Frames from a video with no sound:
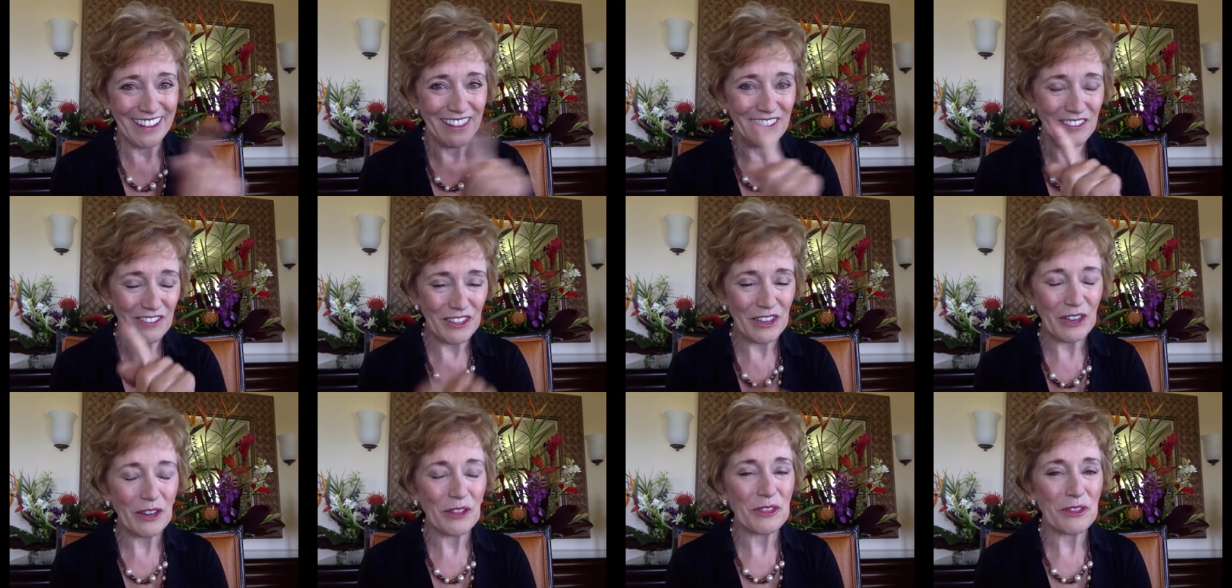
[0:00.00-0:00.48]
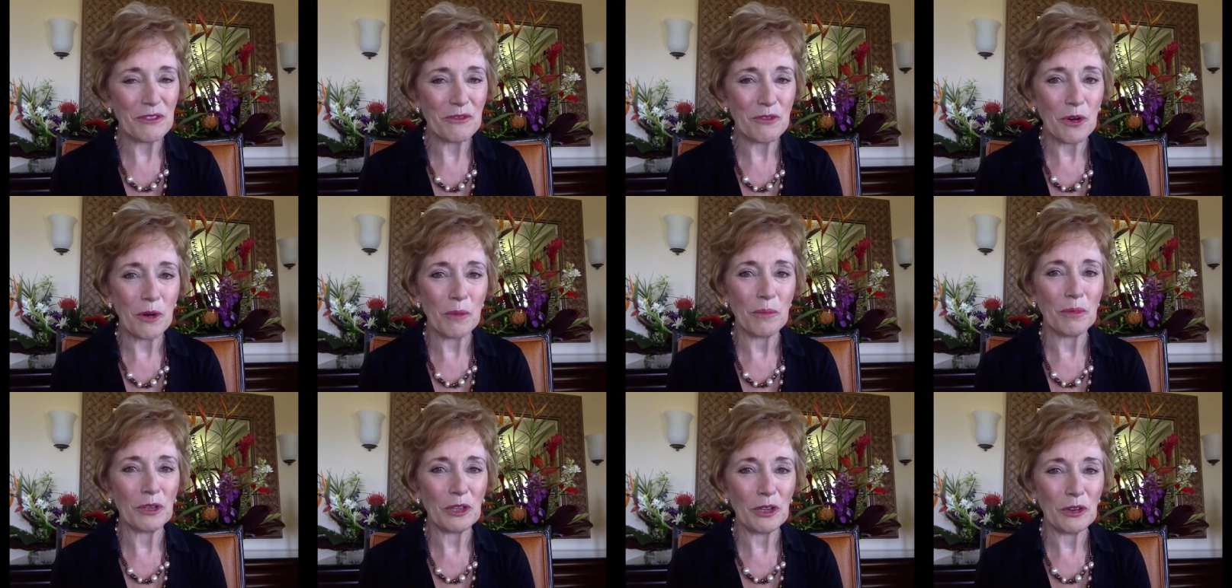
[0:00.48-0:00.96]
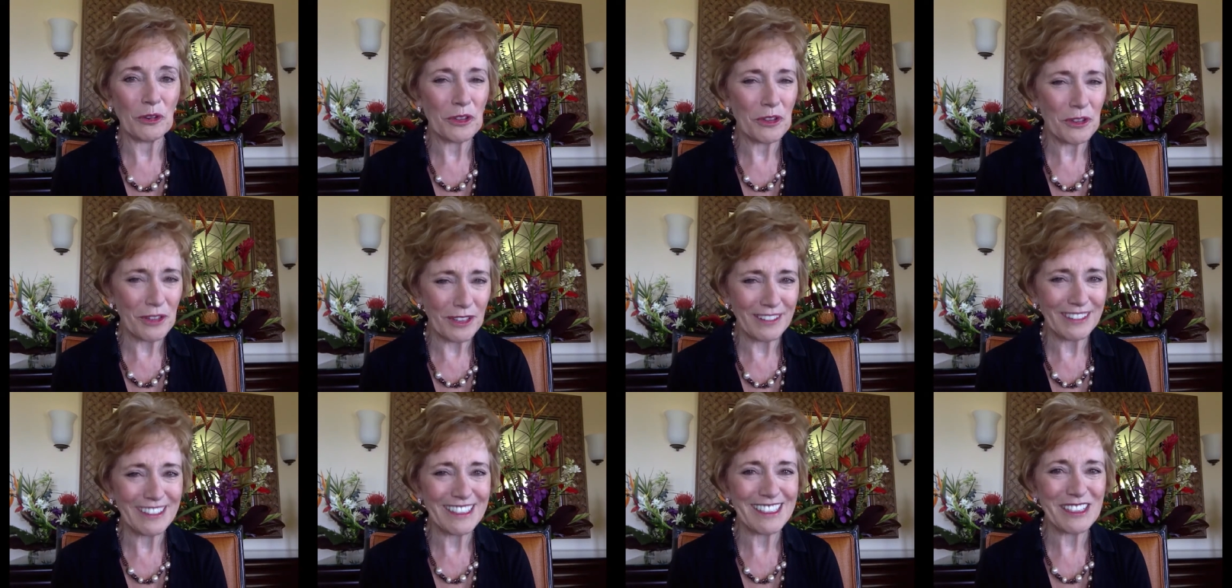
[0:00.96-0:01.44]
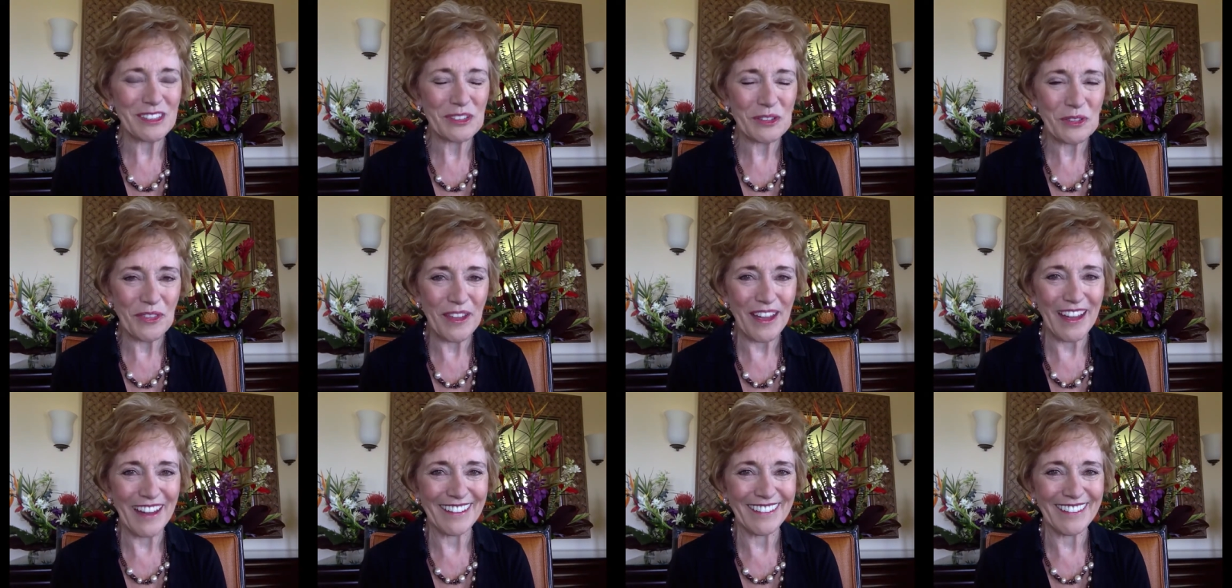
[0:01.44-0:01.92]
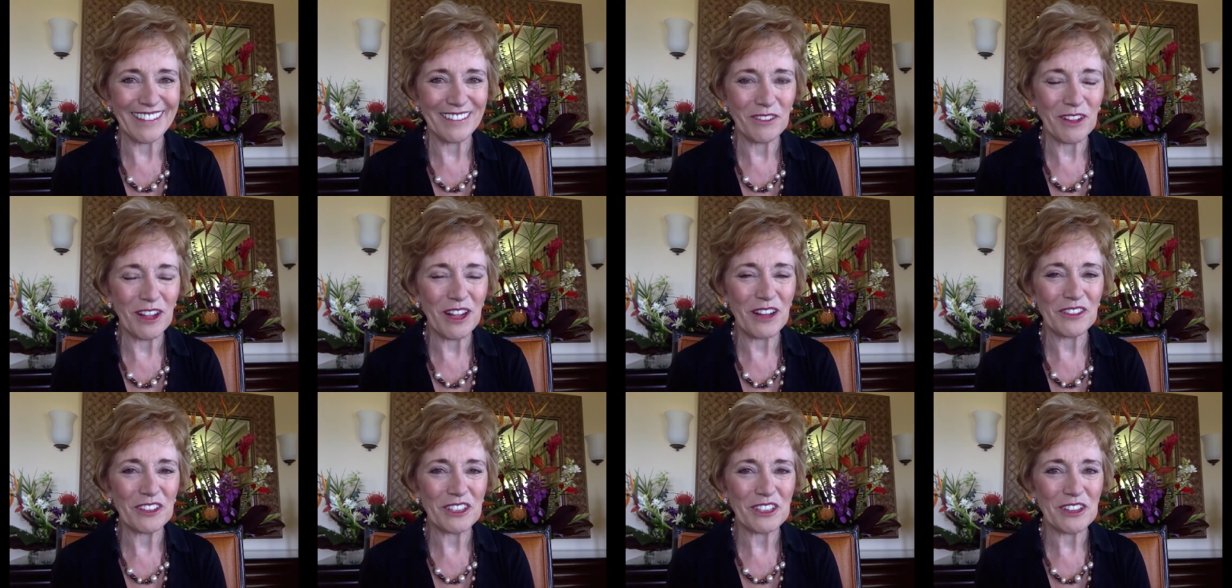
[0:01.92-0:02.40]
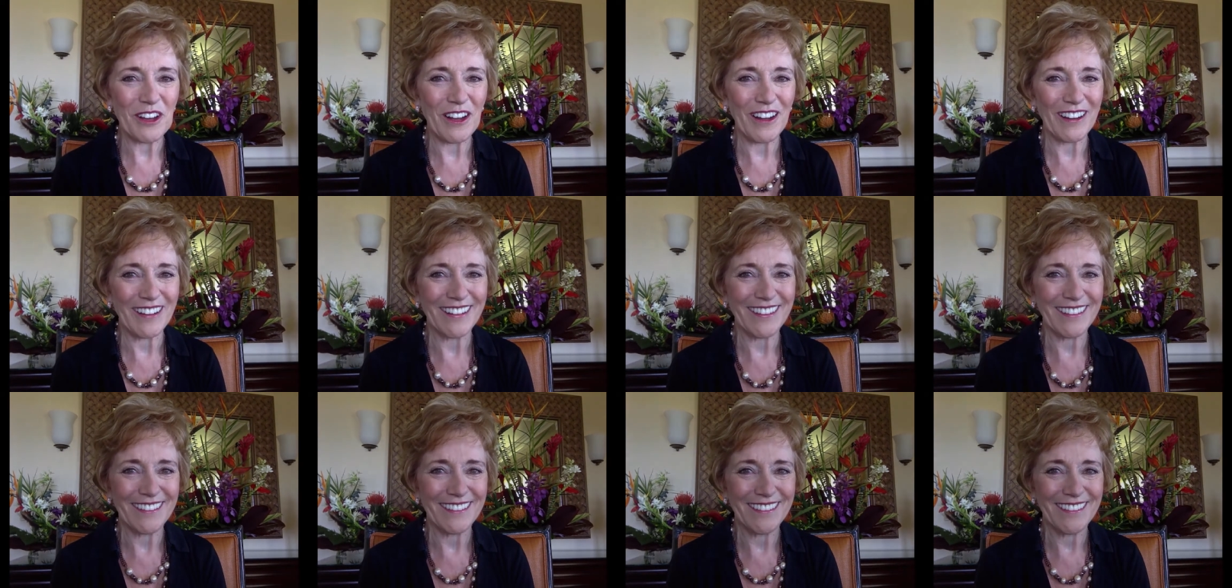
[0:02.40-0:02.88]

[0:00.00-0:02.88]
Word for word: Fill out the form below. You can at least do that. We'll have a talk.